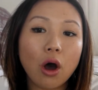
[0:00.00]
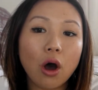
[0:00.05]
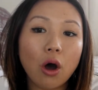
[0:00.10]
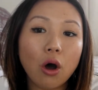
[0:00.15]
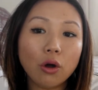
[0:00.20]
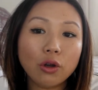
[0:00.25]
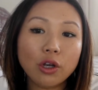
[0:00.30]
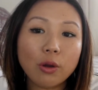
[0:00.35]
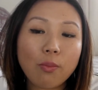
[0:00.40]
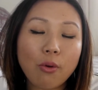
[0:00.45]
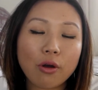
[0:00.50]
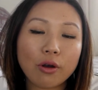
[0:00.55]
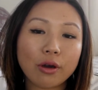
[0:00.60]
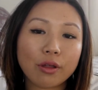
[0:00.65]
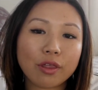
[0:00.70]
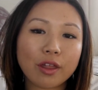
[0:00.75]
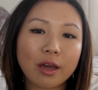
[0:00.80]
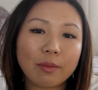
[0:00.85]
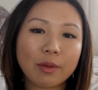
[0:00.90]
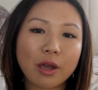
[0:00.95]
on the
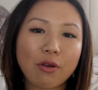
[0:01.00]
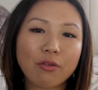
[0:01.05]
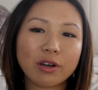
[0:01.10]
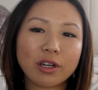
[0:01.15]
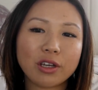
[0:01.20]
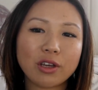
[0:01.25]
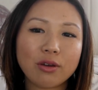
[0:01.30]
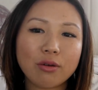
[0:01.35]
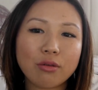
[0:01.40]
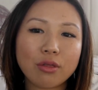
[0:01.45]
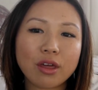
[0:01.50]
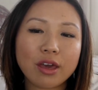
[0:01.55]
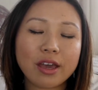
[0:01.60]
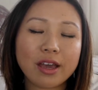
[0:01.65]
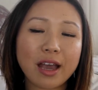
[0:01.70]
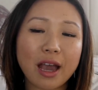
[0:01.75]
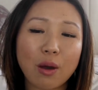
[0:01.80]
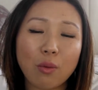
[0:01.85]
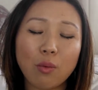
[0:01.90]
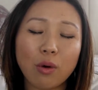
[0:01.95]
products that I'm currently
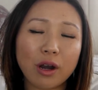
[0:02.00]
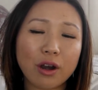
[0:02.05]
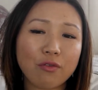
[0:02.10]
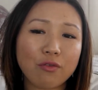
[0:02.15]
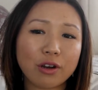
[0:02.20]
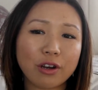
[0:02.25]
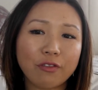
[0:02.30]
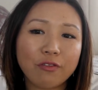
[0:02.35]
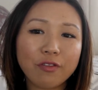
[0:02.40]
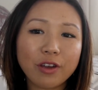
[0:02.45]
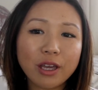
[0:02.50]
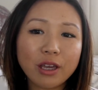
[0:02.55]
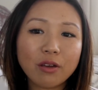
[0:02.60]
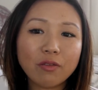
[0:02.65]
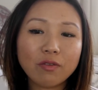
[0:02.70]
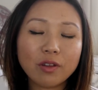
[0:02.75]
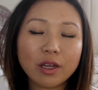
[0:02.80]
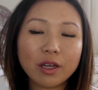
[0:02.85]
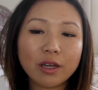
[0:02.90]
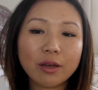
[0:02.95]
using and what I really think
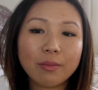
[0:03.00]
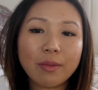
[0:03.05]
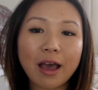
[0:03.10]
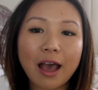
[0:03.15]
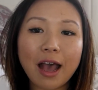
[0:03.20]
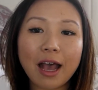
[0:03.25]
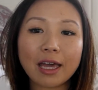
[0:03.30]
of them.